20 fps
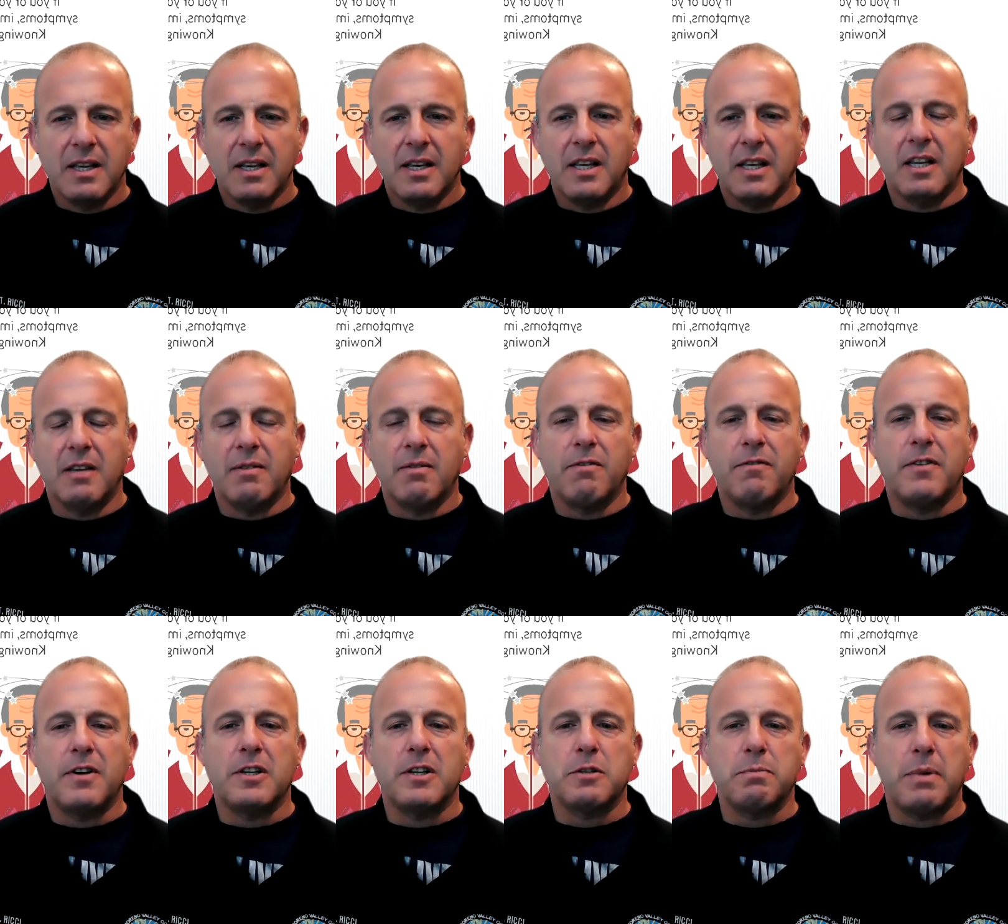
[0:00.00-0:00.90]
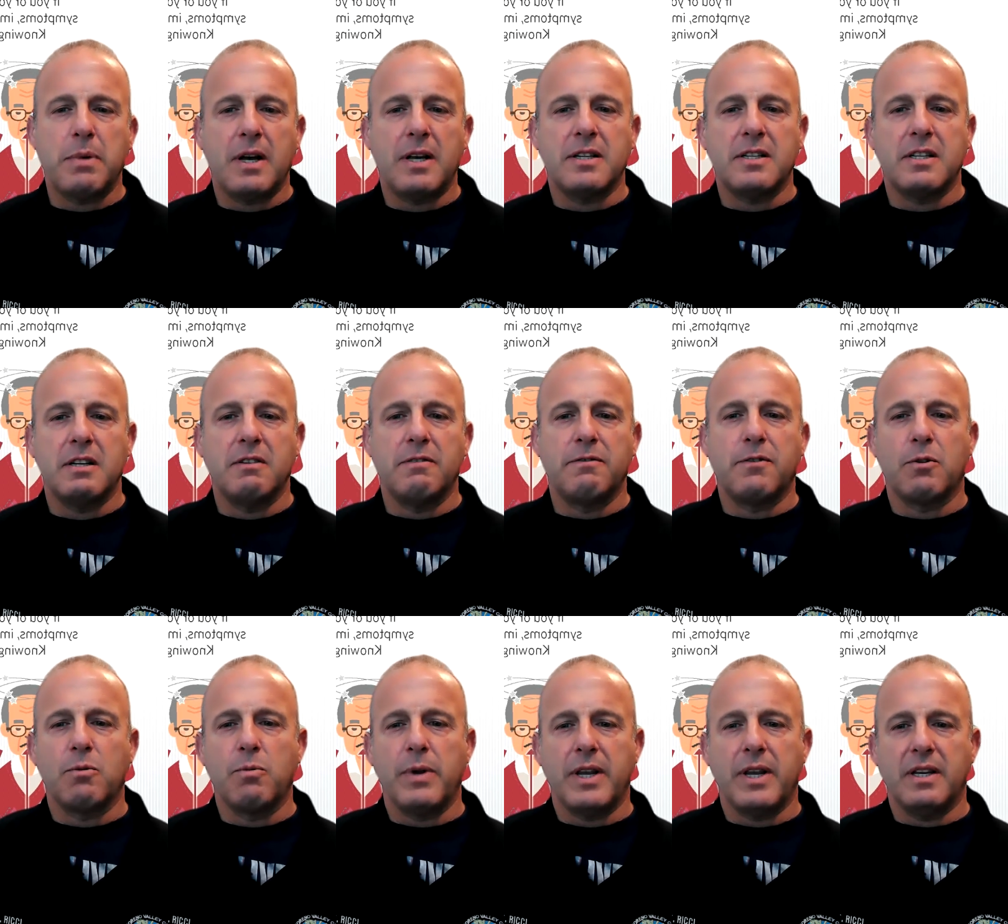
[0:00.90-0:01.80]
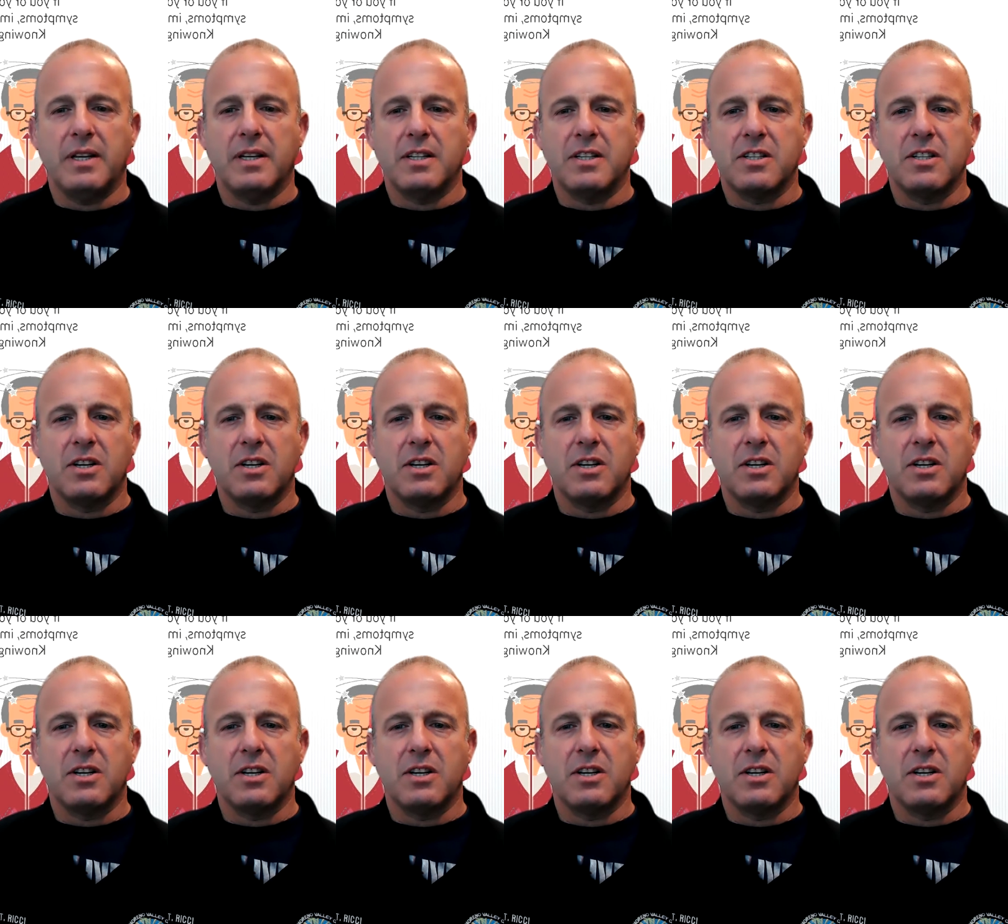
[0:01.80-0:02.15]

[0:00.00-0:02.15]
and give a false positive for weakness.